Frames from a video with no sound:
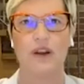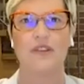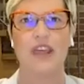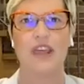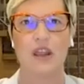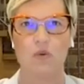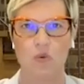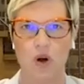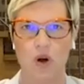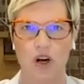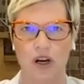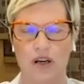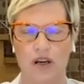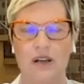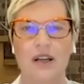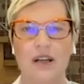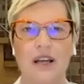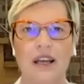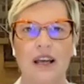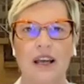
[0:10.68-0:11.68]
they
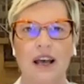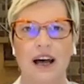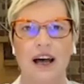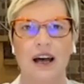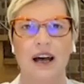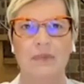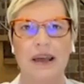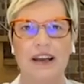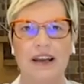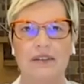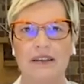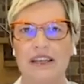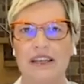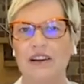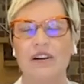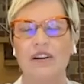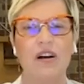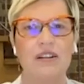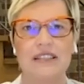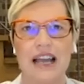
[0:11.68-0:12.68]
were at
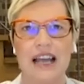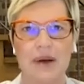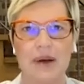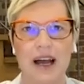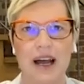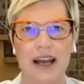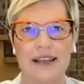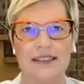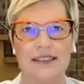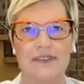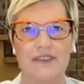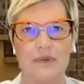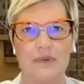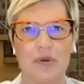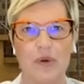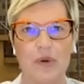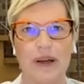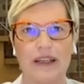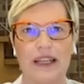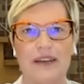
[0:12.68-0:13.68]
near all-time highs at
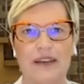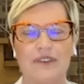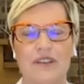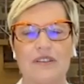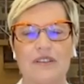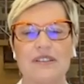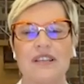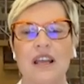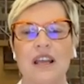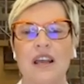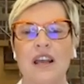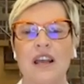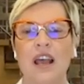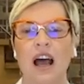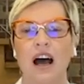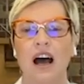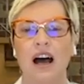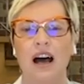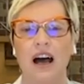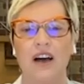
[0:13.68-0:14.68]
February levels.
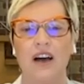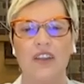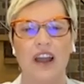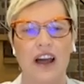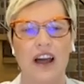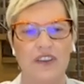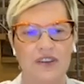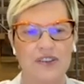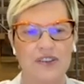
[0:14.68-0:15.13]
On the other